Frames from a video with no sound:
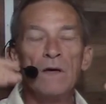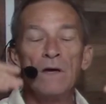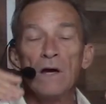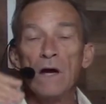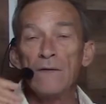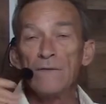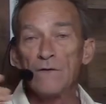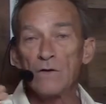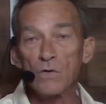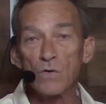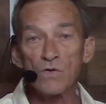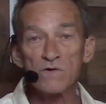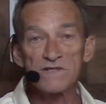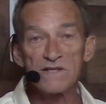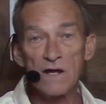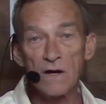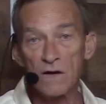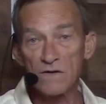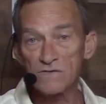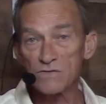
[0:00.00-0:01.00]
And then, of course,
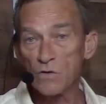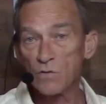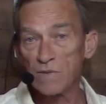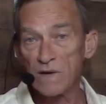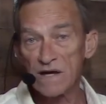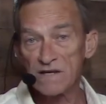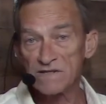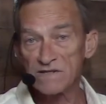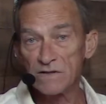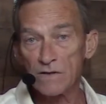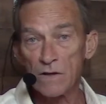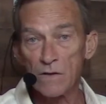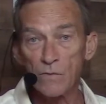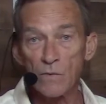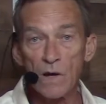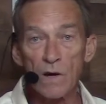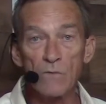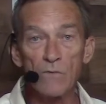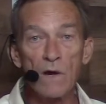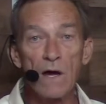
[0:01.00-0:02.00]
that also applies the other way
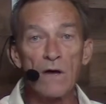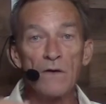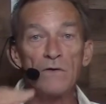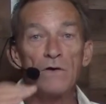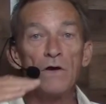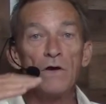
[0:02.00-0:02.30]
around.